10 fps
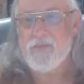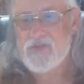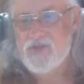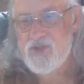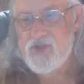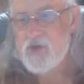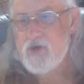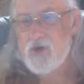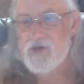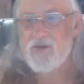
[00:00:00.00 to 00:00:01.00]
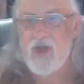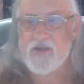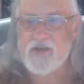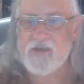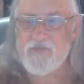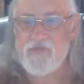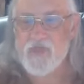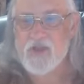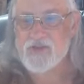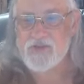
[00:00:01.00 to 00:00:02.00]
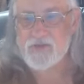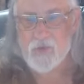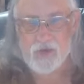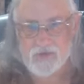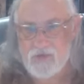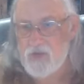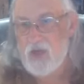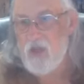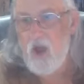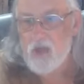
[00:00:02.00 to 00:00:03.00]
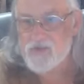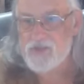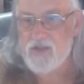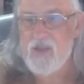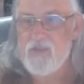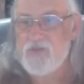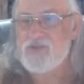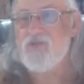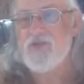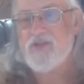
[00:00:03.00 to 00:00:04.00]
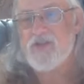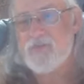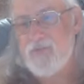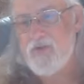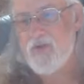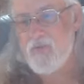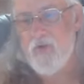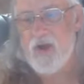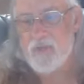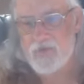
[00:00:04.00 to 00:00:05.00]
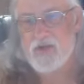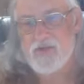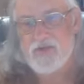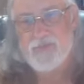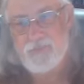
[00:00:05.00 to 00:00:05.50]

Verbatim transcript: but you are not in the flesh. What? You're not lost. But you're in the spirit. Why? Because